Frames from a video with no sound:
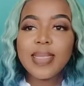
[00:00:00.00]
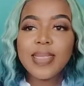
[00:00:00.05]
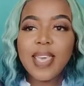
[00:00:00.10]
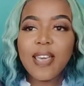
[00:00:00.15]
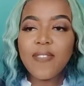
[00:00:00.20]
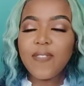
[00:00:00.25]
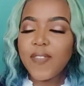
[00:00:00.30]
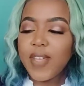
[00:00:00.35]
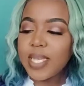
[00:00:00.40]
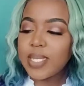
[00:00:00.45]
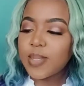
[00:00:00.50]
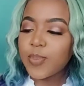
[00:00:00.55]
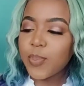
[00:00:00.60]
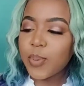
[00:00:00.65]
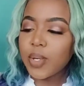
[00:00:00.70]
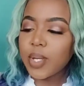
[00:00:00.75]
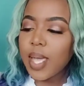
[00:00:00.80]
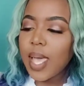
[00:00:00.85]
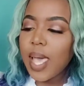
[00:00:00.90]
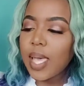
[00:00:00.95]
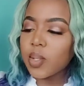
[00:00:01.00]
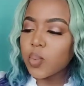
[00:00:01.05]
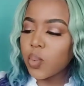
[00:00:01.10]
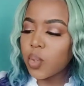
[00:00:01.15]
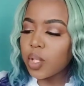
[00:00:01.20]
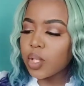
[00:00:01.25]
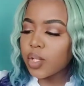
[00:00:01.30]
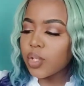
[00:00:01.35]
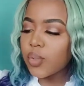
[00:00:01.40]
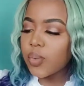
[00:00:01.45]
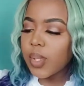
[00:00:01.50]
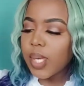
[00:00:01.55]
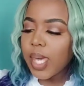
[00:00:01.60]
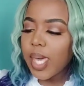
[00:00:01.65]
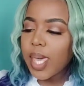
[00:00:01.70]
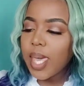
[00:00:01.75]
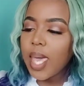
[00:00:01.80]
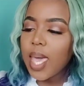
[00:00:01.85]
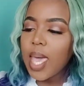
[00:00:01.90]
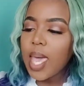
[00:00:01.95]
their Facebook at
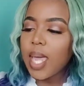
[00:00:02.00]
WorldNewHair,